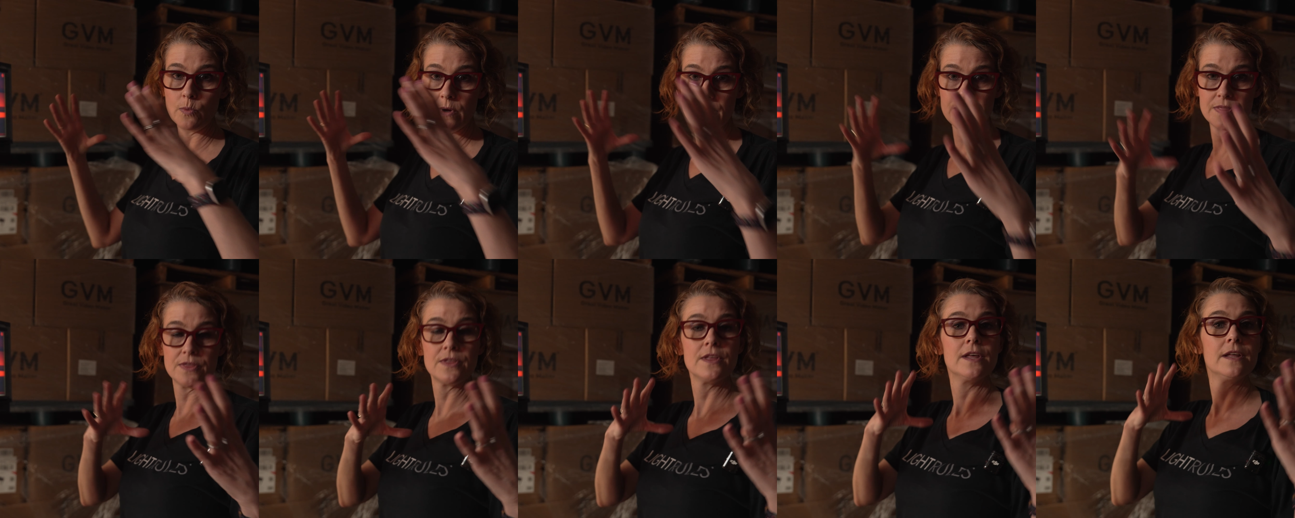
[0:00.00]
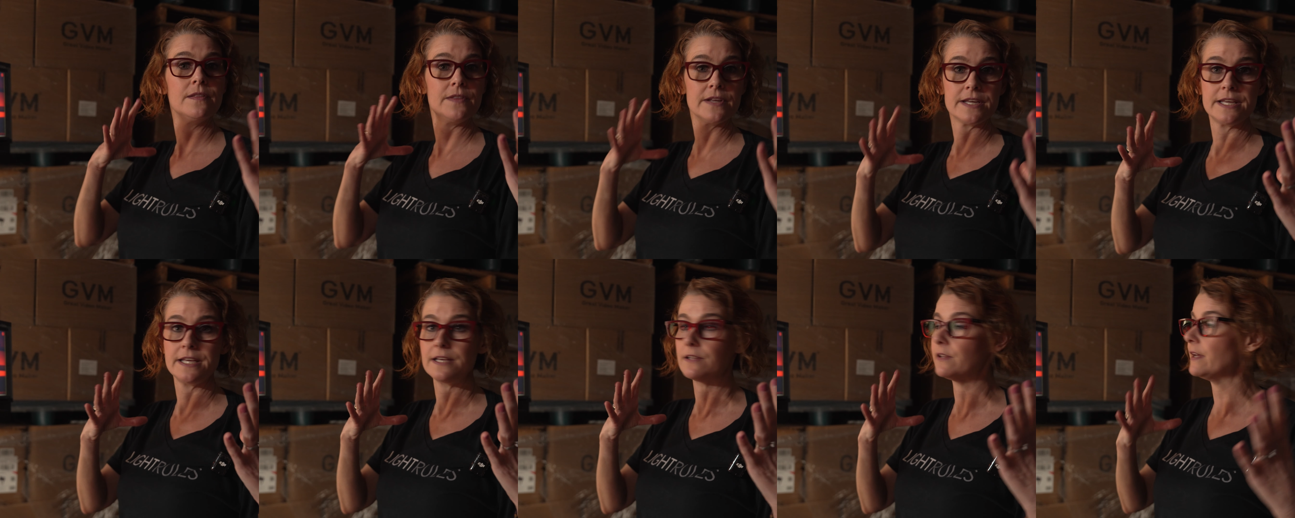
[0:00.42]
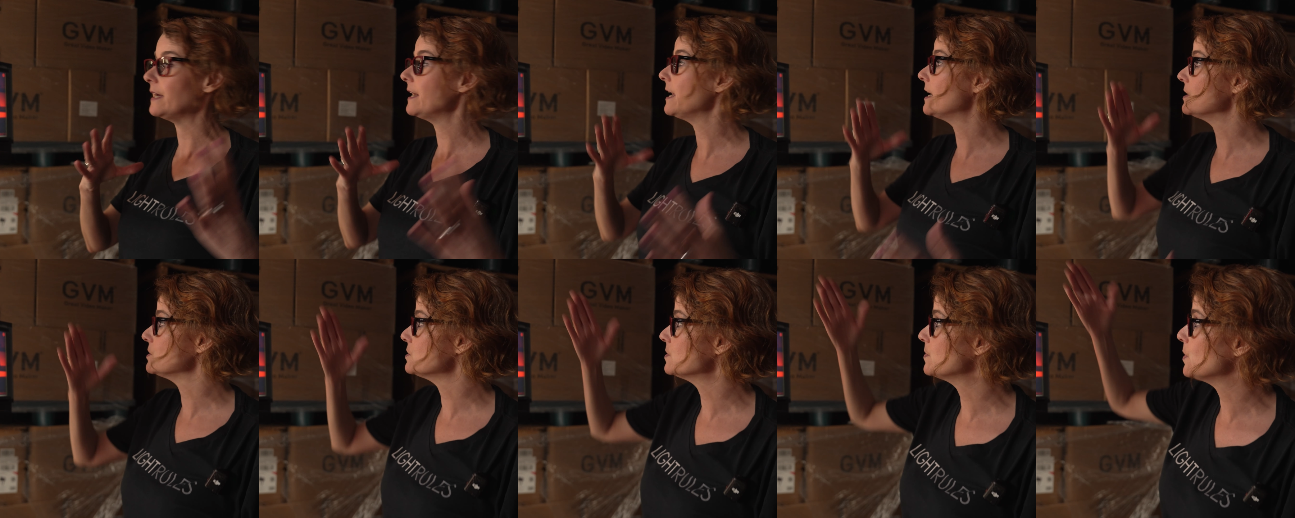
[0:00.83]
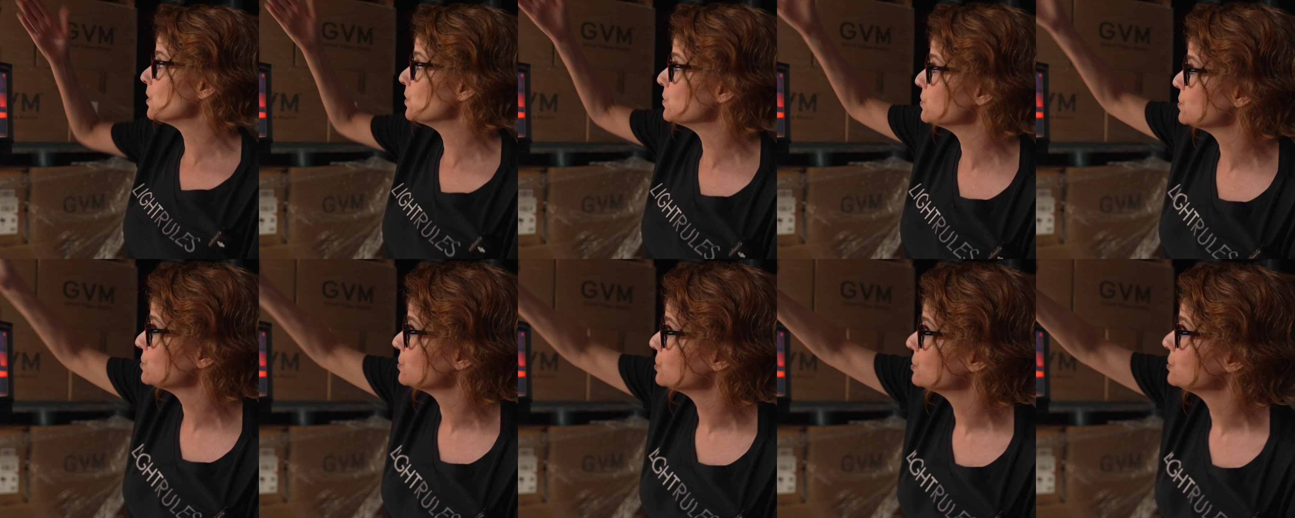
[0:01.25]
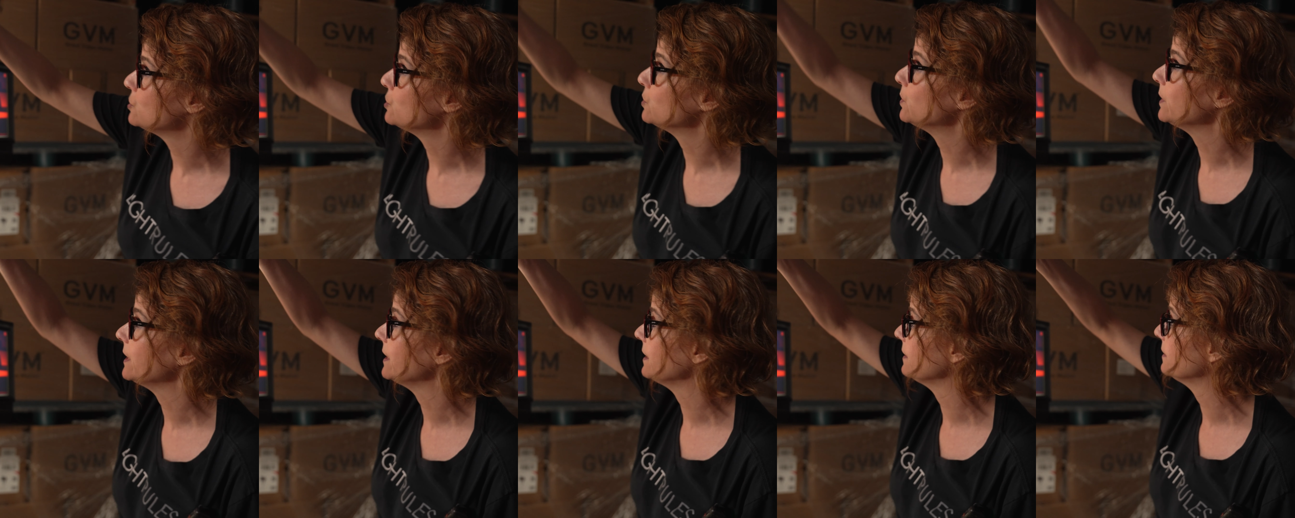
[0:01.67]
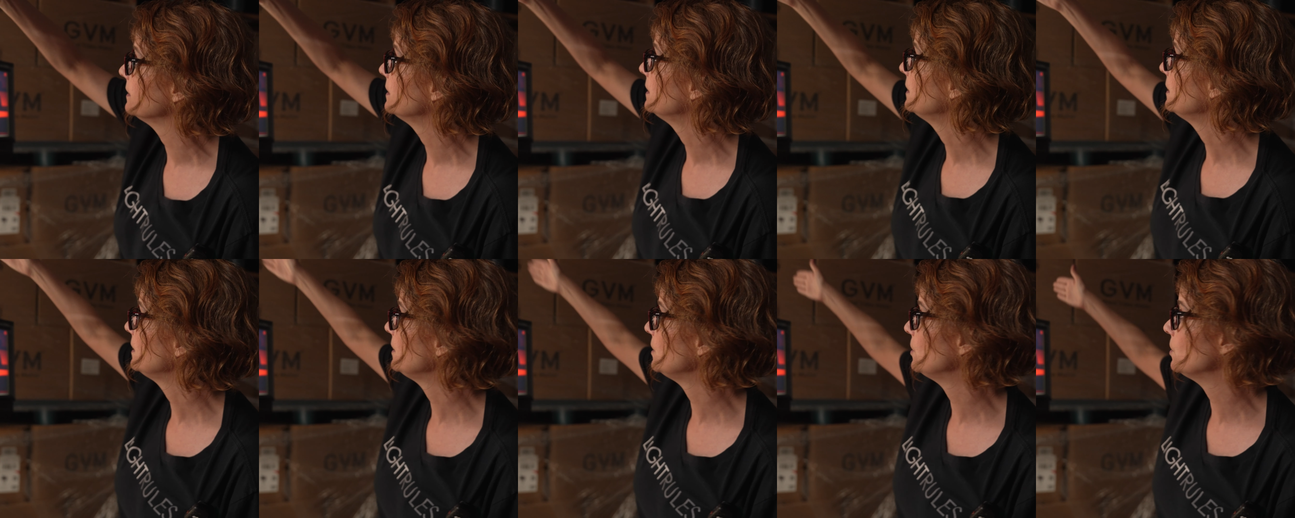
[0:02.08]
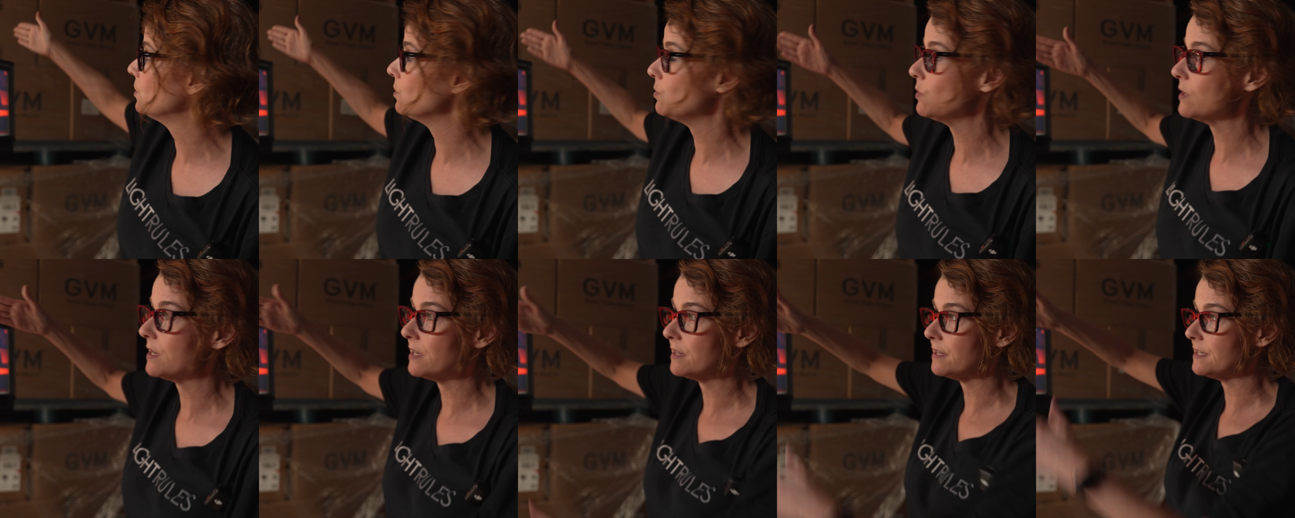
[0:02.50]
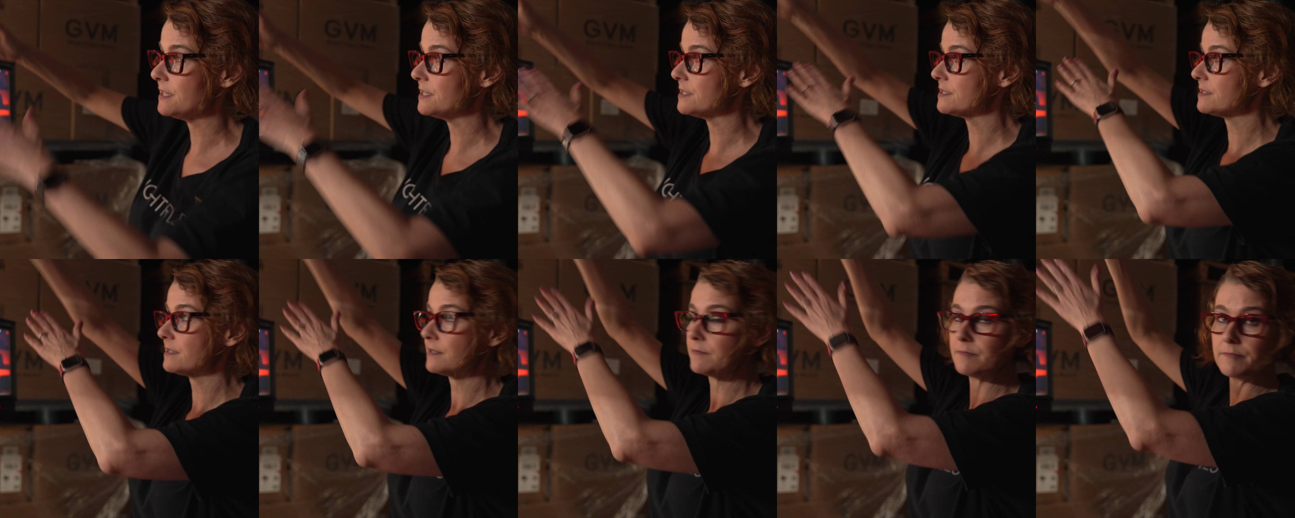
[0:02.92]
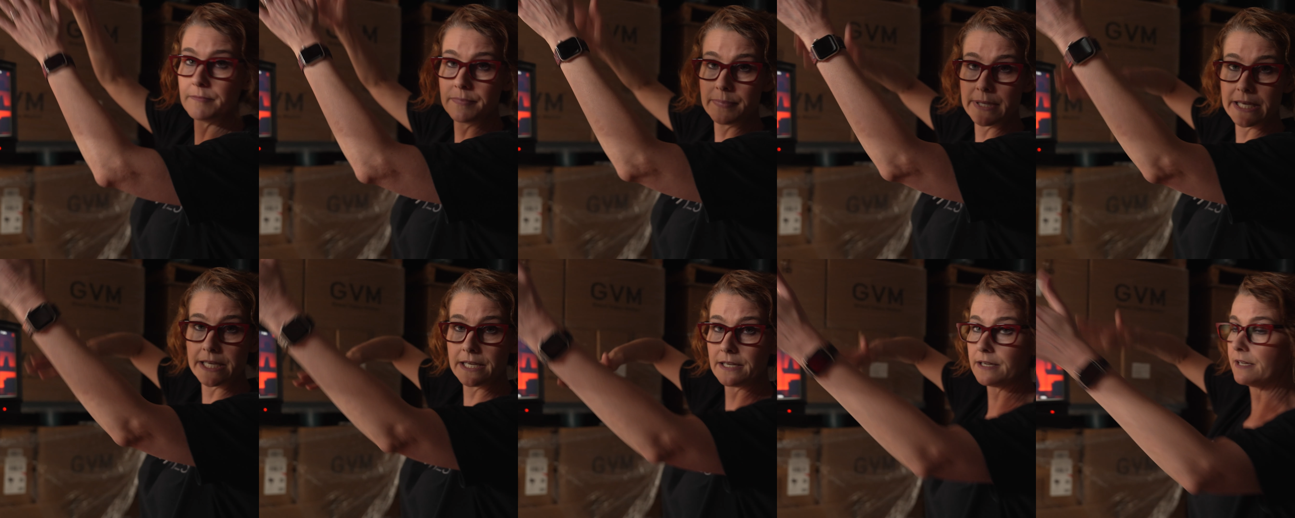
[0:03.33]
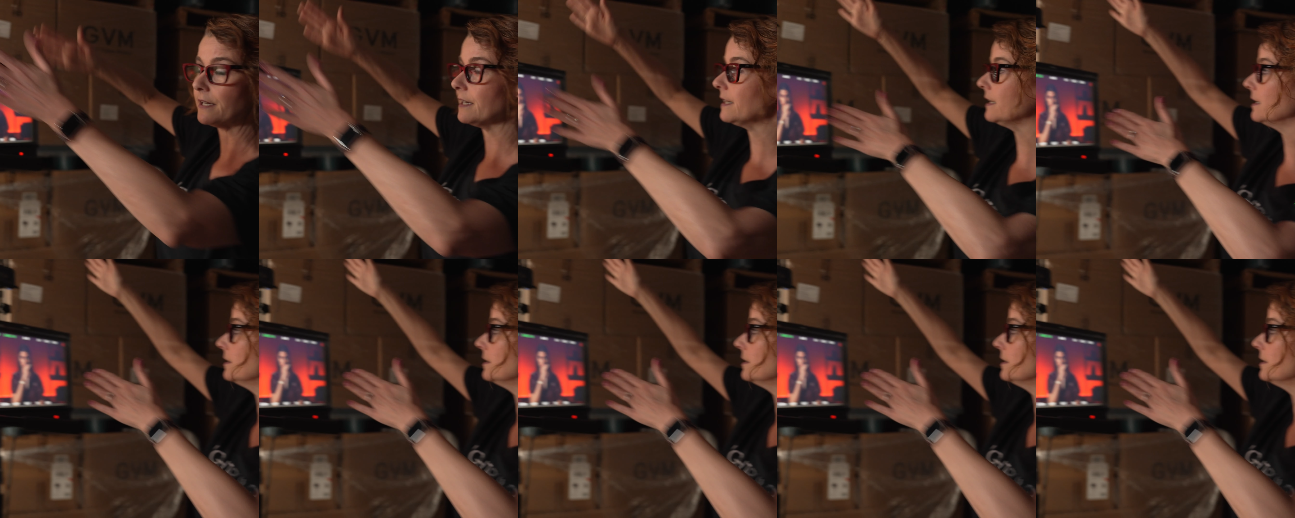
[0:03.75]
with the key light as opposed to doing, one of these big,